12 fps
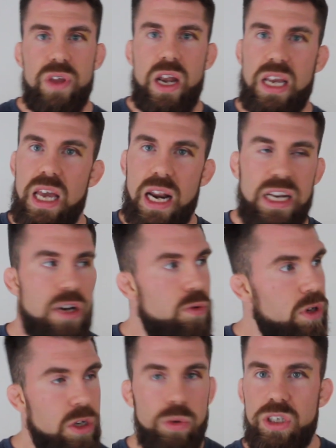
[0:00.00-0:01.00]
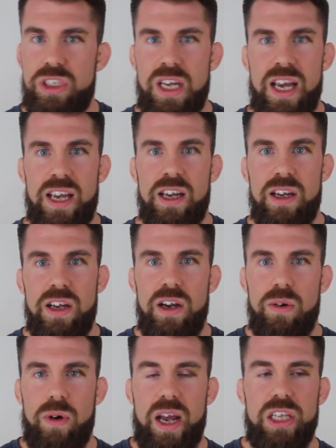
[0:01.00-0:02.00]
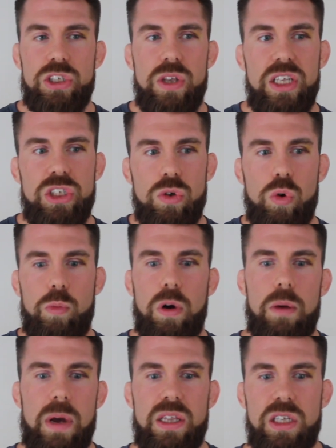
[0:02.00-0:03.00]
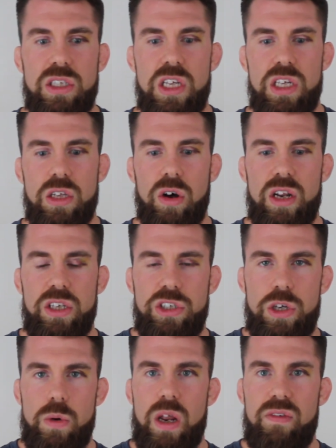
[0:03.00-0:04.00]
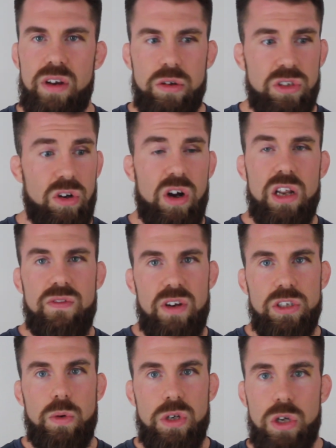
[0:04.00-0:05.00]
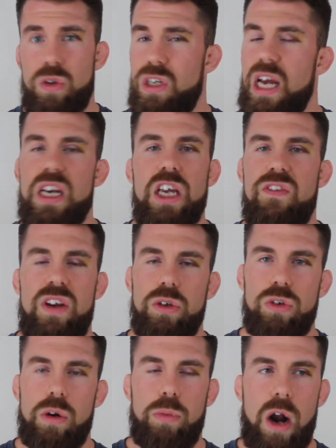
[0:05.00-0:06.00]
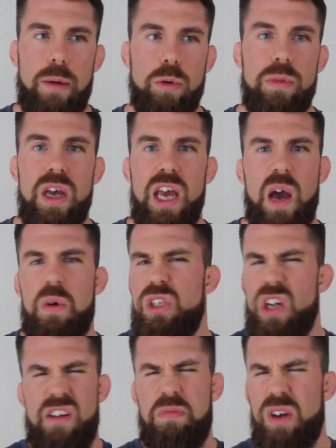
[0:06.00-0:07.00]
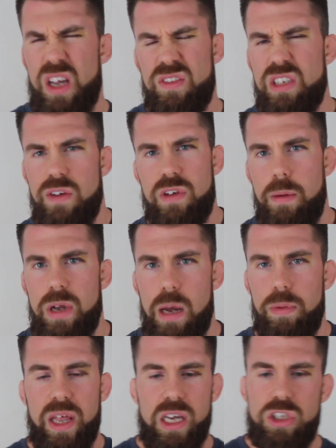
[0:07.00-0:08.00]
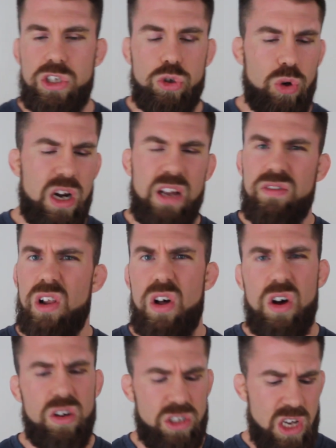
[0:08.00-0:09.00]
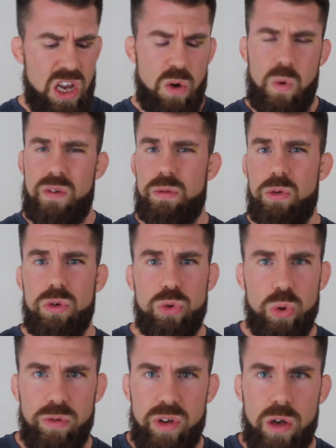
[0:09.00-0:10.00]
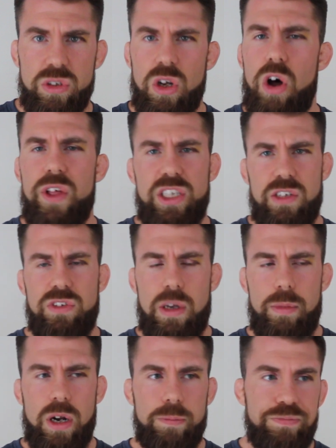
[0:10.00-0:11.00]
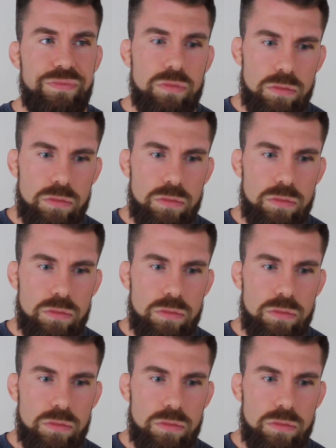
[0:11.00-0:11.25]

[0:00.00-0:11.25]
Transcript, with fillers: And again, I didn't really know what to say right? And so that's the cool part about these. The, a lot of these Q&A videos and a lot of the videos that we do, and the technique videos aren't a problem, and we still have plenty of stuff coming up like training vlogs, we have some cool drill videos, all that stuff's coming up.